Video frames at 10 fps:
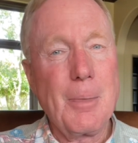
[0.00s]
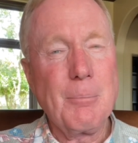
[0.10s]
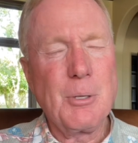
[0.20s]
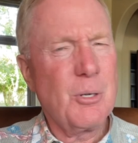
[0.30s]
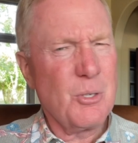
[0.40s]

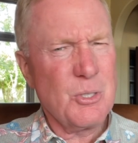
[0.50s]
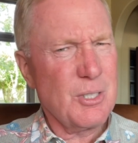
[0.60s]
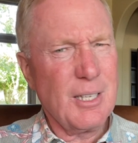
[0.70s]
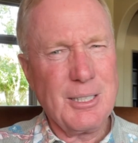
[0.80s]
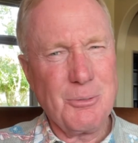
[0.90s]
But her
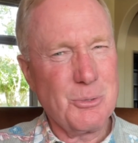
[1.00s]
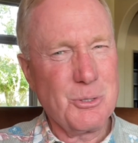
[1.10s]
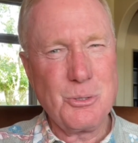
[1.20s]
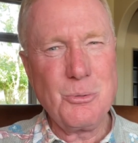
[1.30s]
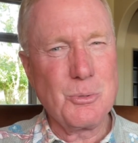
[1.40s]
Sunday
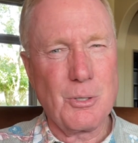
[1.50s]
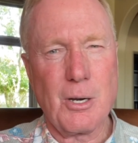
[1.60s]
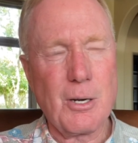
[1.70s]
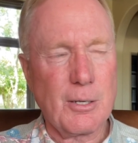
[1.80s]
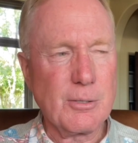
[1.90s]
was too
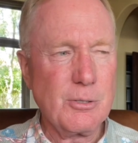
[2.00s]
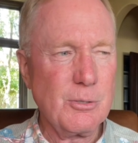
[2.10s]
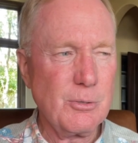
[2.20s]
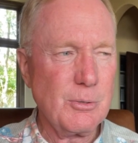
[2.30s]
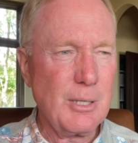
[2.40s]
dark
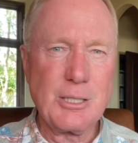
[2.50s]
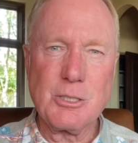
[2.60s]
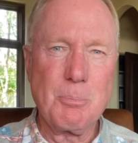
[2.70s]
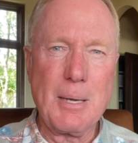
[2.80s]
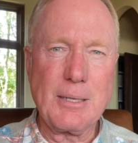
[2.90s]
to
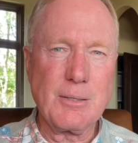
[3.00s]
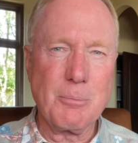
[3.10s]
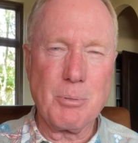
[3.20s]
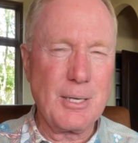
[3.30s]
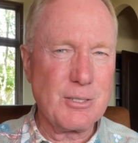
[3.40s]
expect the
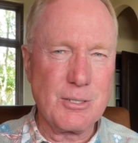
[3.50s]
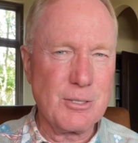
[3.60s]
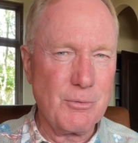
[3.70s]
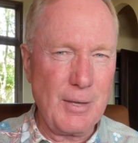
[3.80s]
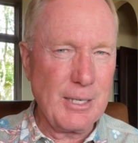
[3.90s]

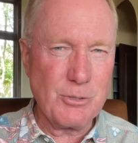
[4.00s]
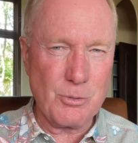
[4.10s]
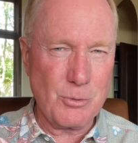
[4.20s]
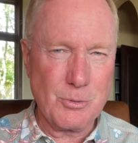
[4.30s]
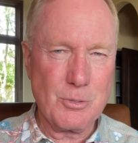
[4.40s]
presence of
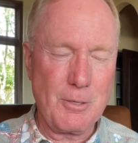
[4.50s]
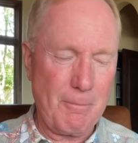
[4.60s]
angels.